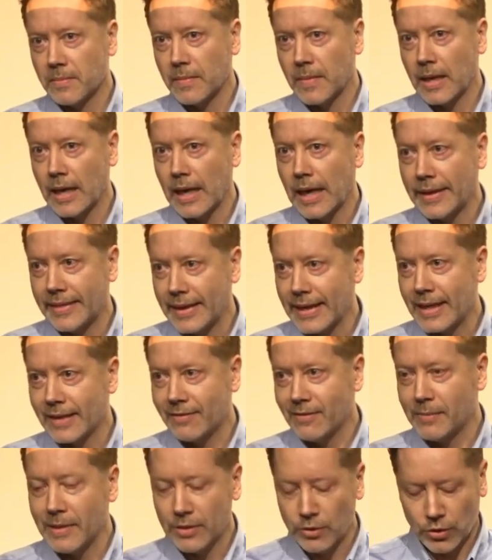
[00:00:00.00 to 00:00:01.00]
I think it will
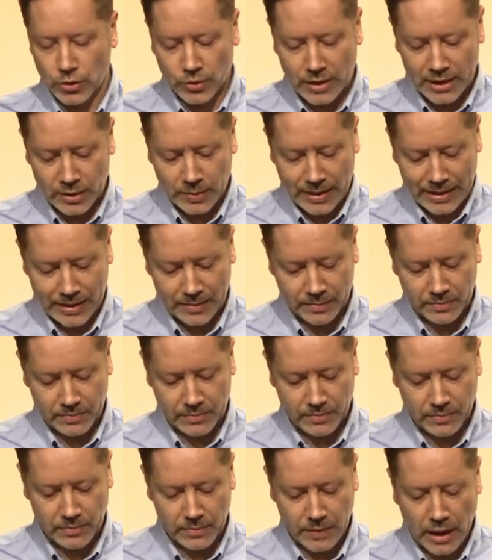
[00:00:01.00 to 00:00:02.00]
be to you as well.
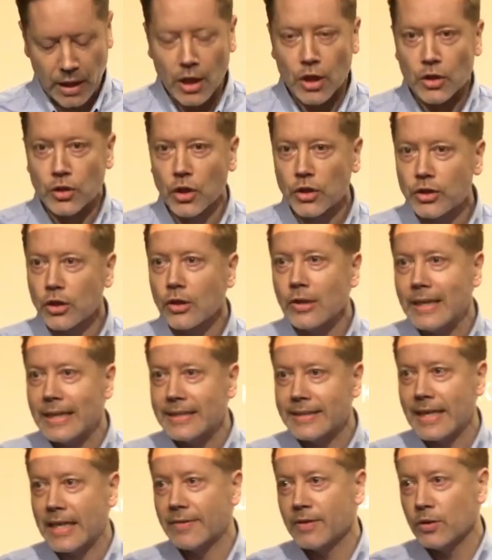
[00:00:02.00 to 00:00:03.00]
Not only is
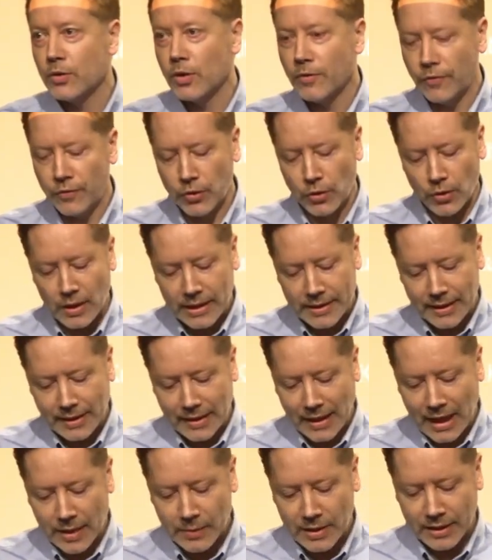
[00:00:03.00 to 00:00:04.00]
Equinor fueling the
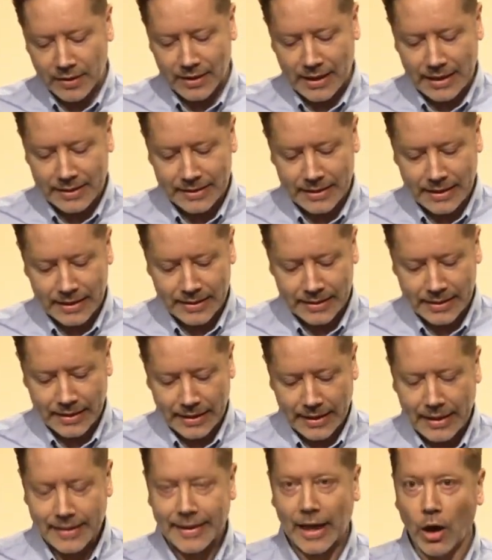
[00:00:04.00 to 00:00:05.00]
climate crisis,
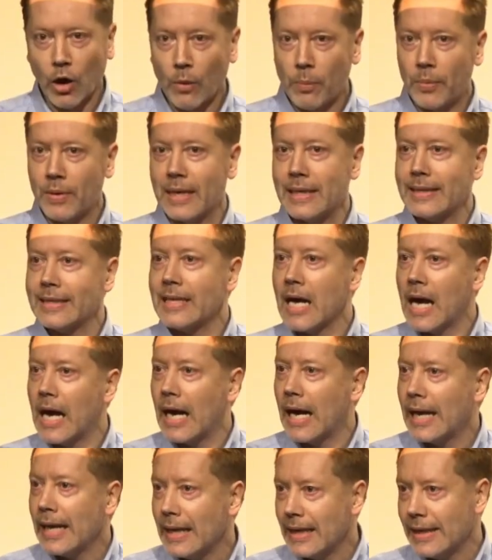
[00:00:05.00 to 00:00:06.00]
they operate in
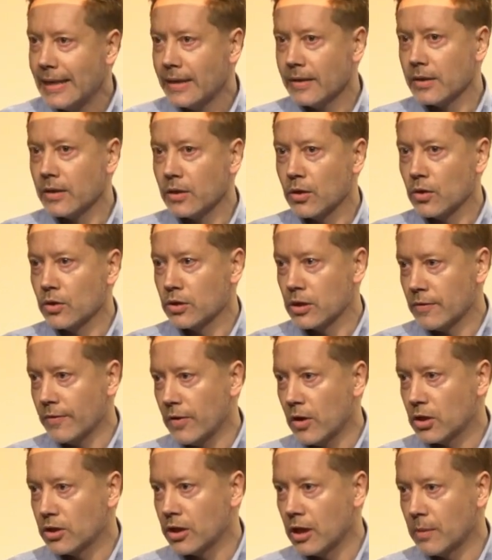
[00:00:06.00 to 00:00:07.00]
highly
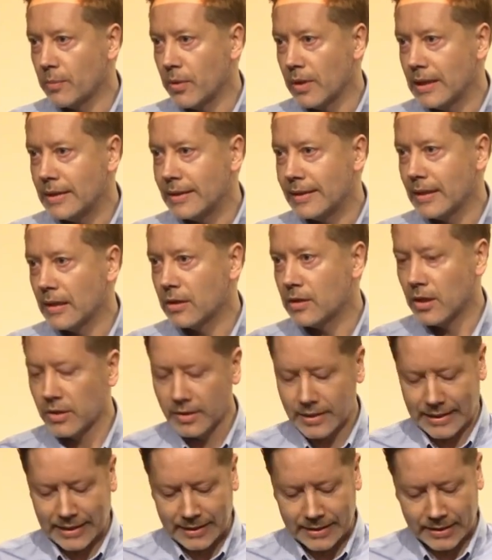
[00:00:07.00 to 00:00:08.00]
controversial political
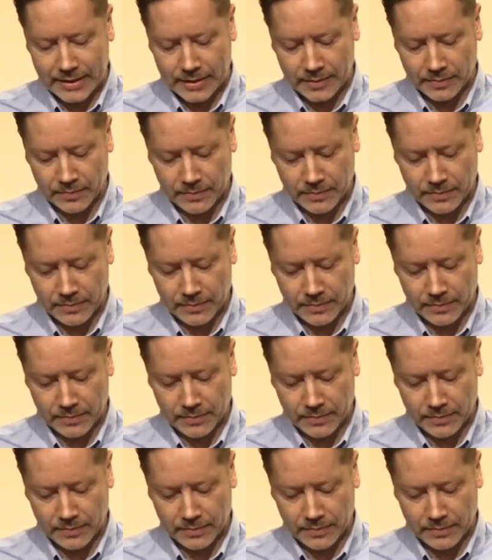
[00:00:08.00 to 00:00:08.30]
contexts.